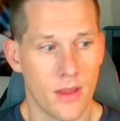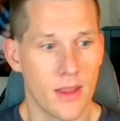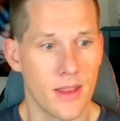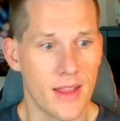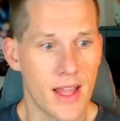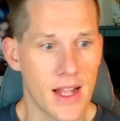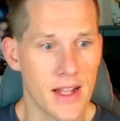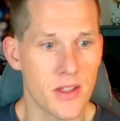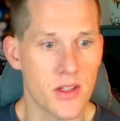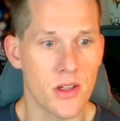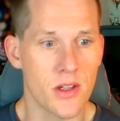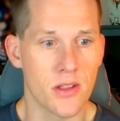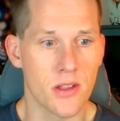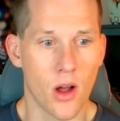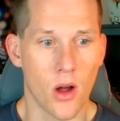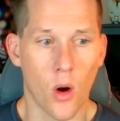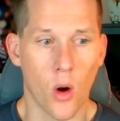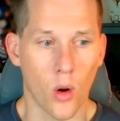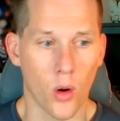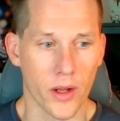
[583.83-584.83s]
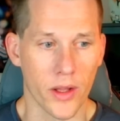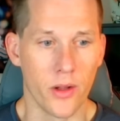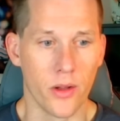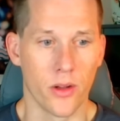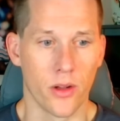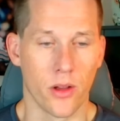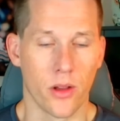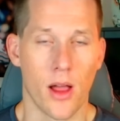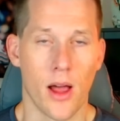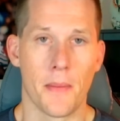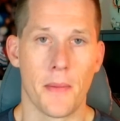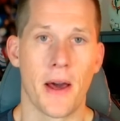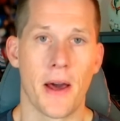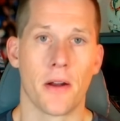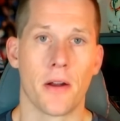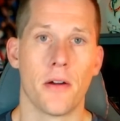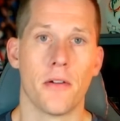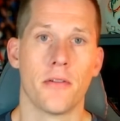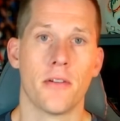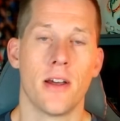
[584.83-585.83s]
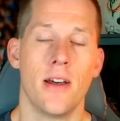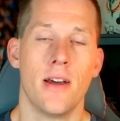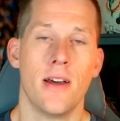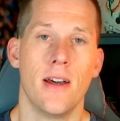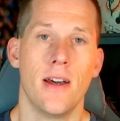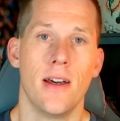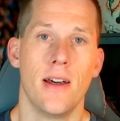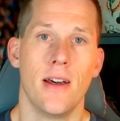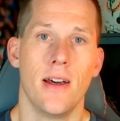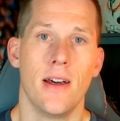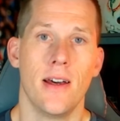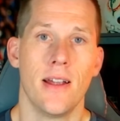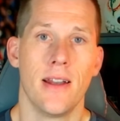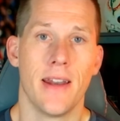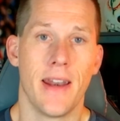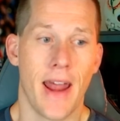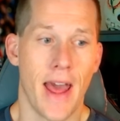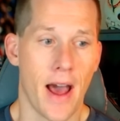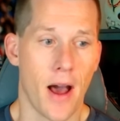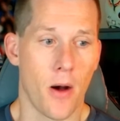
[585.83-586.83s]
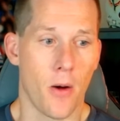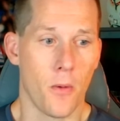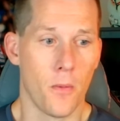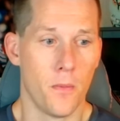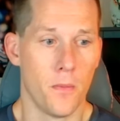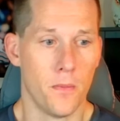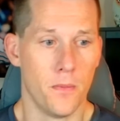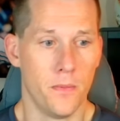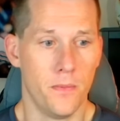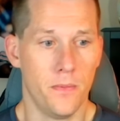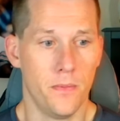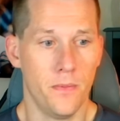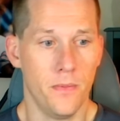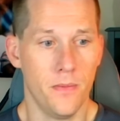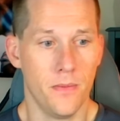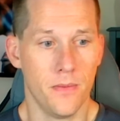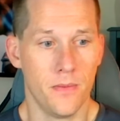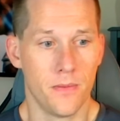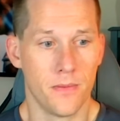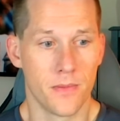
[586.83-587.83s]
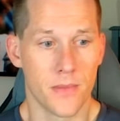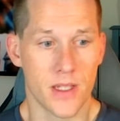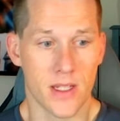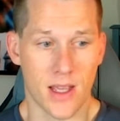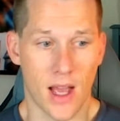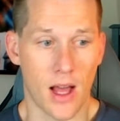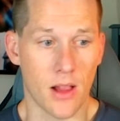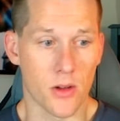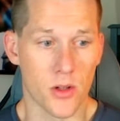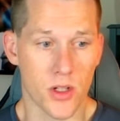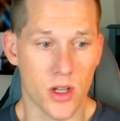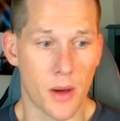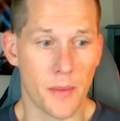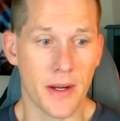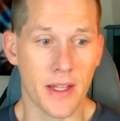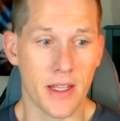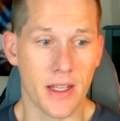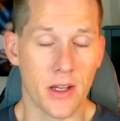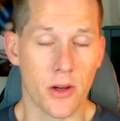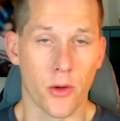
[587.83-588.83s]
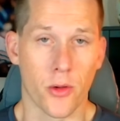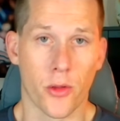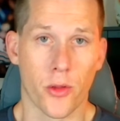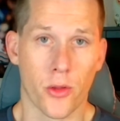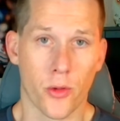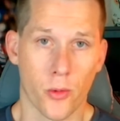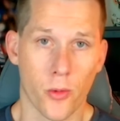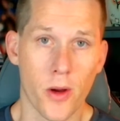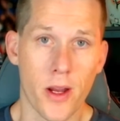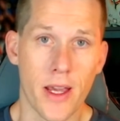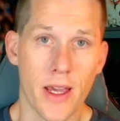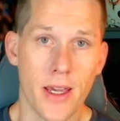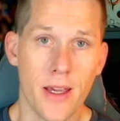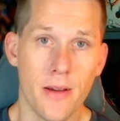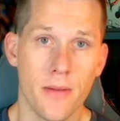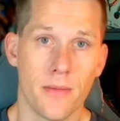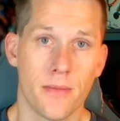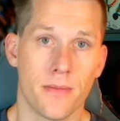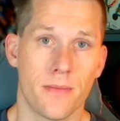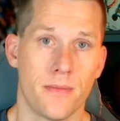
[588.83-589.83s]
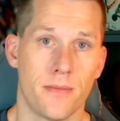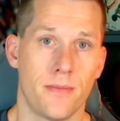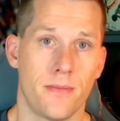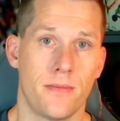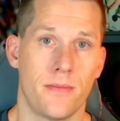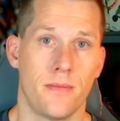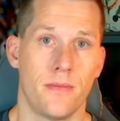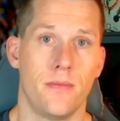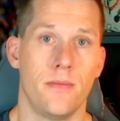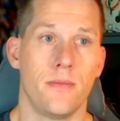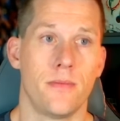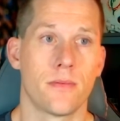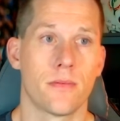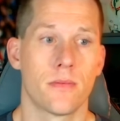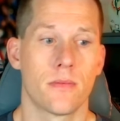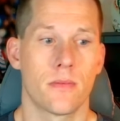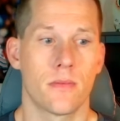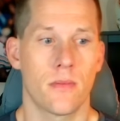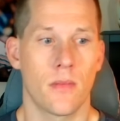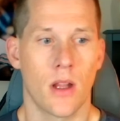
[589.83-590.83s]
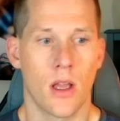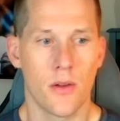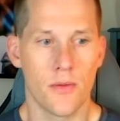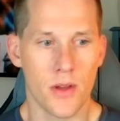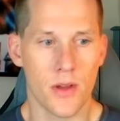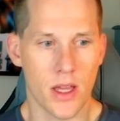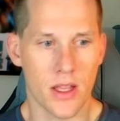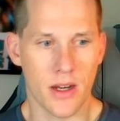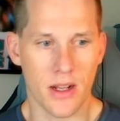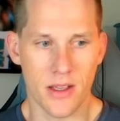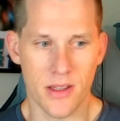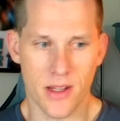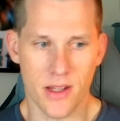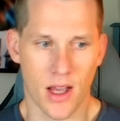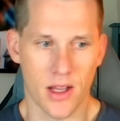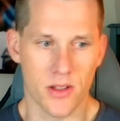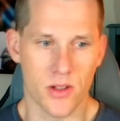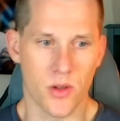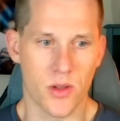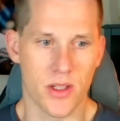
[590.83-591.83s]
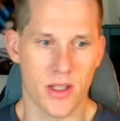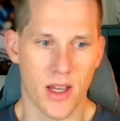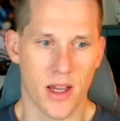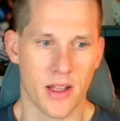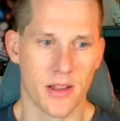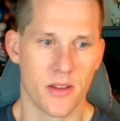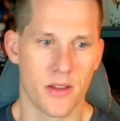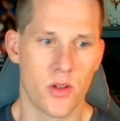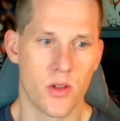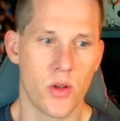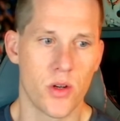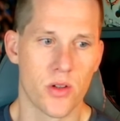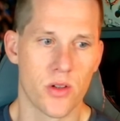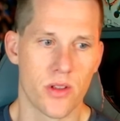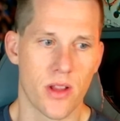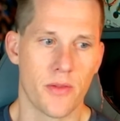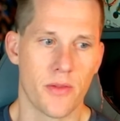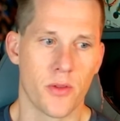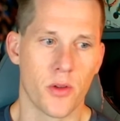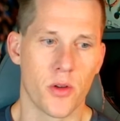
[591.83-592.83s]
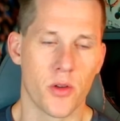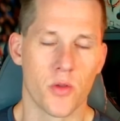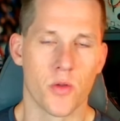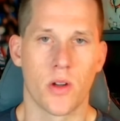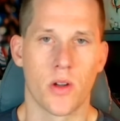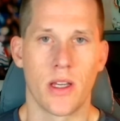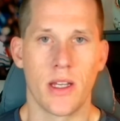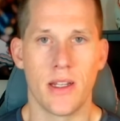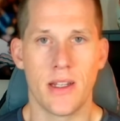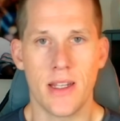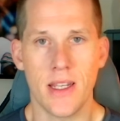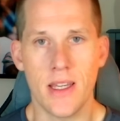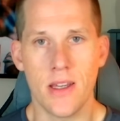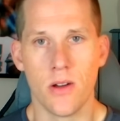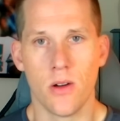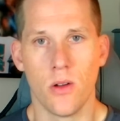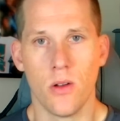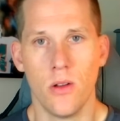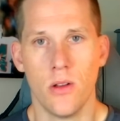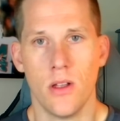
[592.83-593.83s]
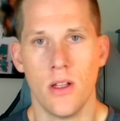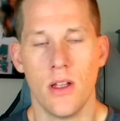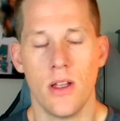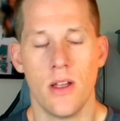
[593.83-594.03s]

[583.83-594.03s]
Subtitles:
That's a hard hill to climb out of. Now, Skylar's coming into year 3, and he's got 2 years left on his rookie deal.